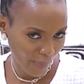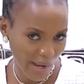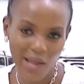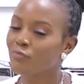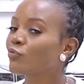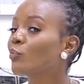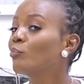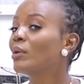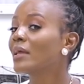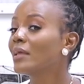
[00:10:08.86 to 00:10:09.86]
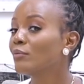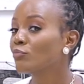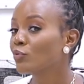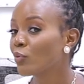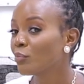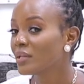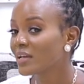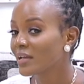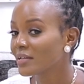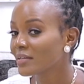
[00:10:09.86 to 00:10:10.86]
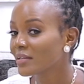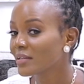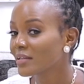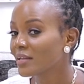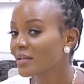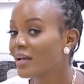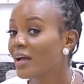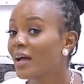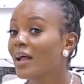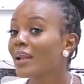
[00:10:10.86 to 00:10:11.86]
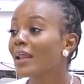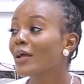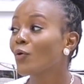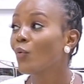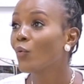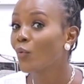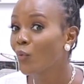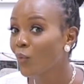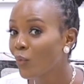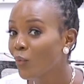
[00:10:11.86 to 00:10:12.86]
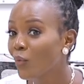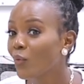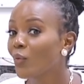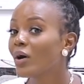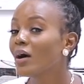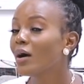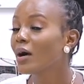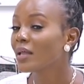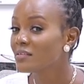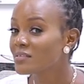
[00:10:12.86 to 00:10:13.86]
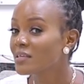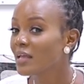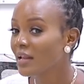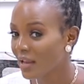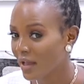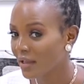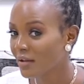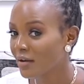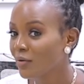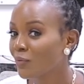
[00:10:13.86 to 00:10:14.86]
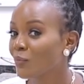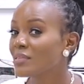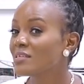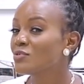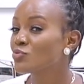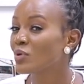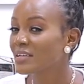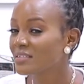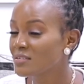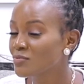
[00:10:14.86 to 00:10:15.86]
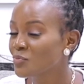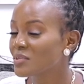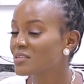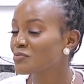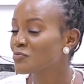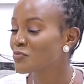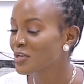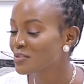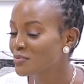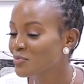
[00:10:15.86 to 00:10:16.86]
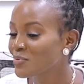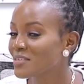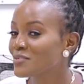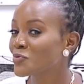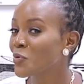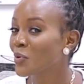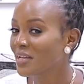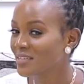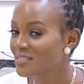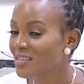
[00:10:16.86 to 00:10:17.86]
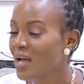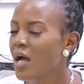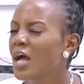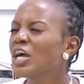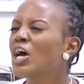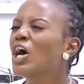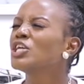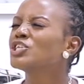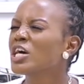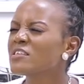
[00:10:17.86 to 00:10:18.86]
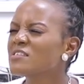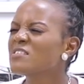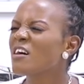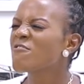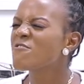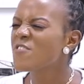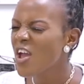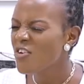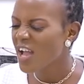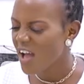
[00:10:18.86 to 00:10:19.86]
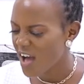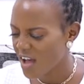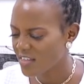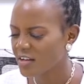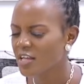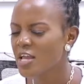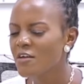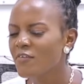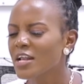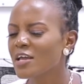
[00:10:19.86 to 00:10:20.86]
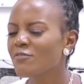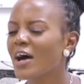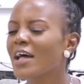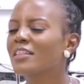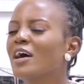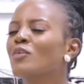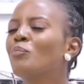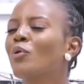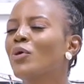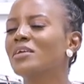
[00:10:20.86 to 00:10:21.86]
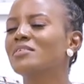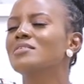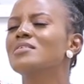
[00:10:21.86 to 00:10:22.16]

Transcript: I have to beg him to communicate. Like, who is he like with his relatives, with his friends, with his colleagues? Chances are very high that even if at that point